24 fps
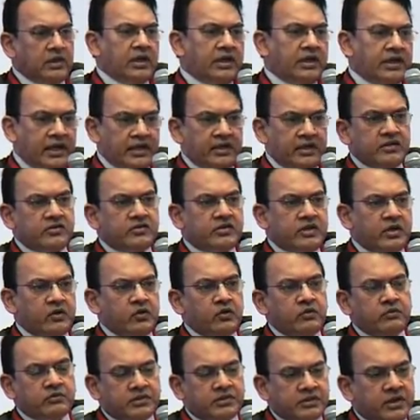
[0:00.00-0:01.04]
And I can
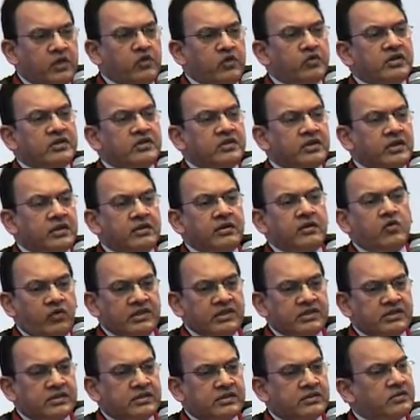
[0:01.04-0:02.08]
tell you one thing.
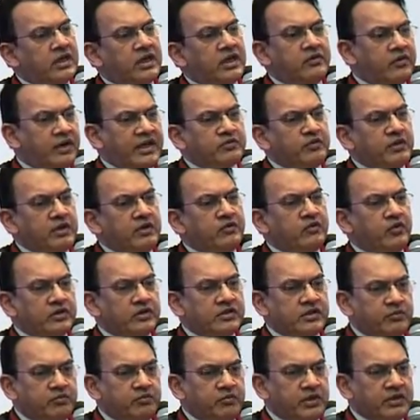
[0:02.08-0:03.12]
Once they asked me for
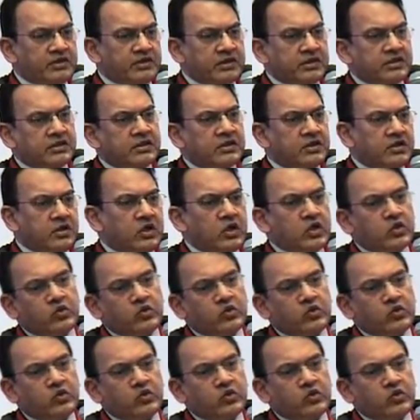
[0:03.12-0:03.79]
some pieces,